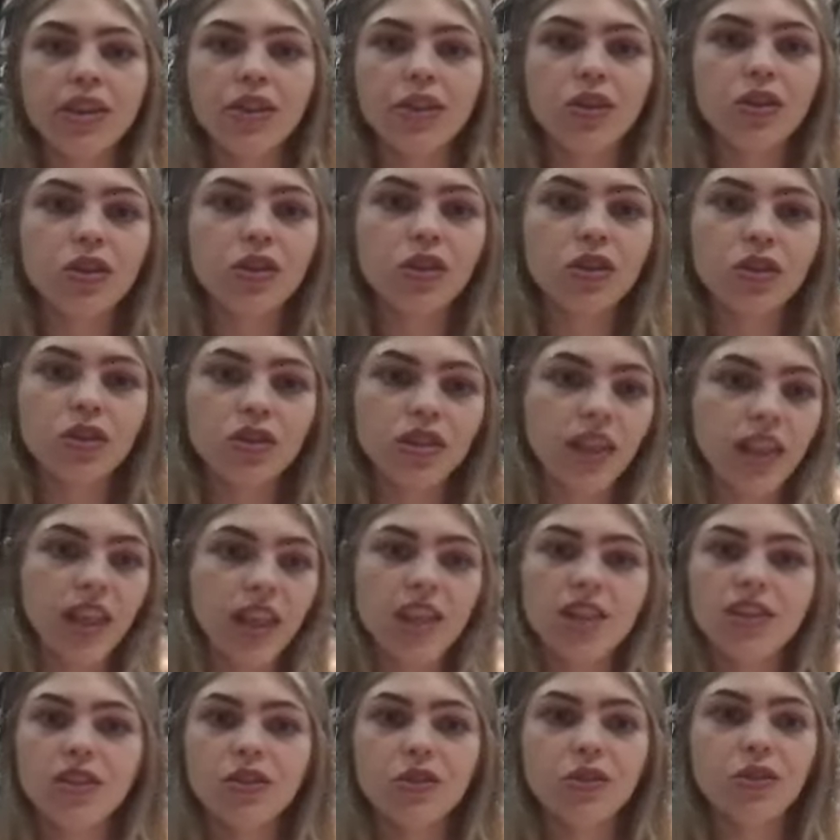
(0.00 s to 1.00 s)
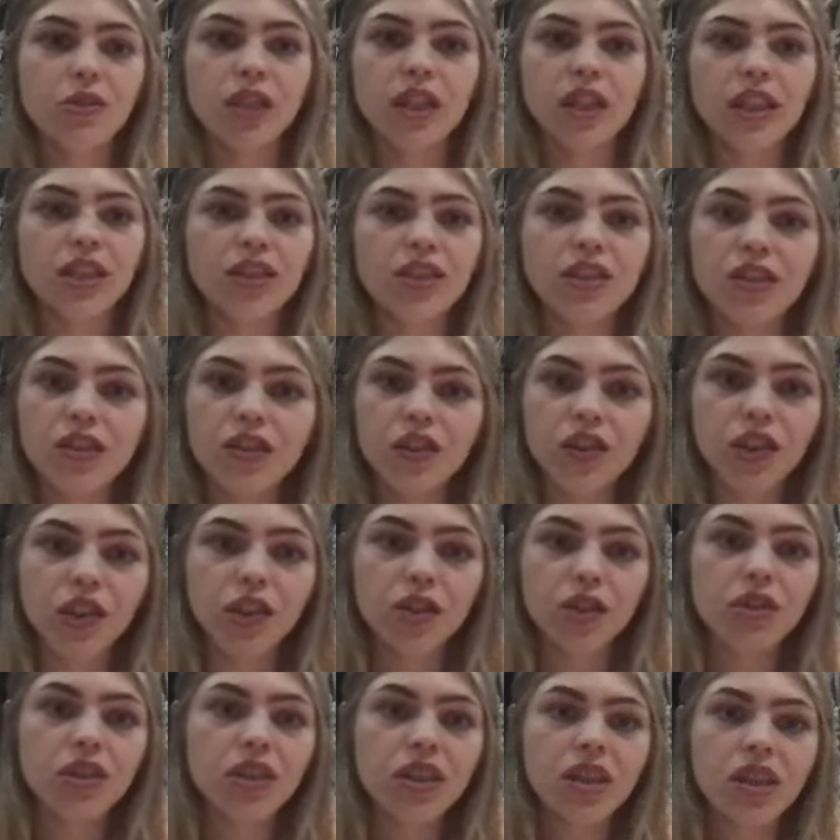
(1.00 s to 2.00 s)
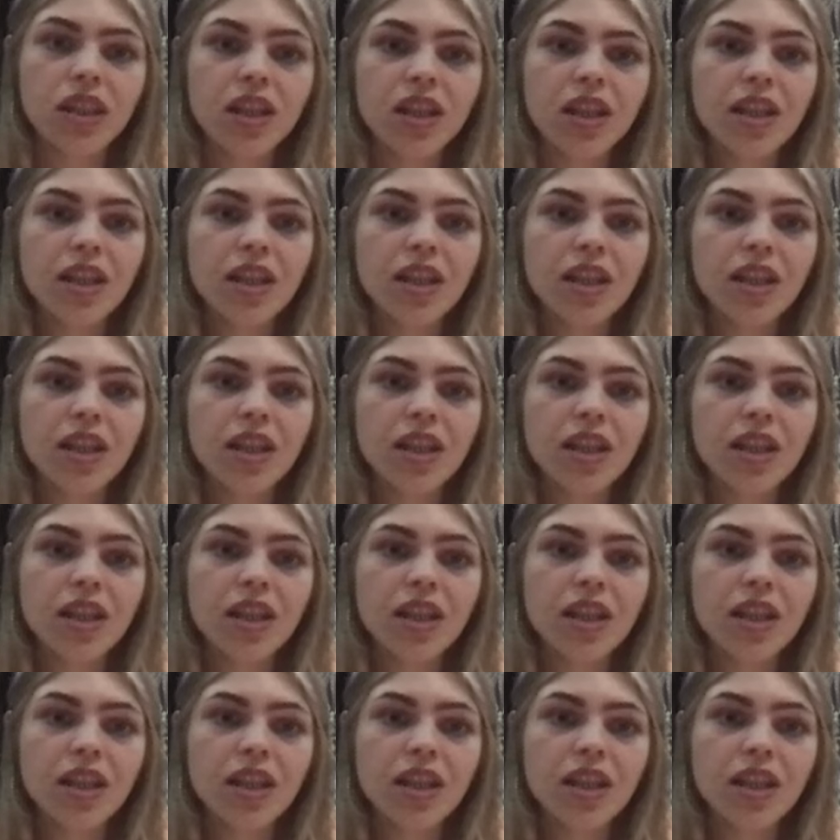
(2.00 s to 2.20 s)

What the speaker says: got contacts at all the interviews.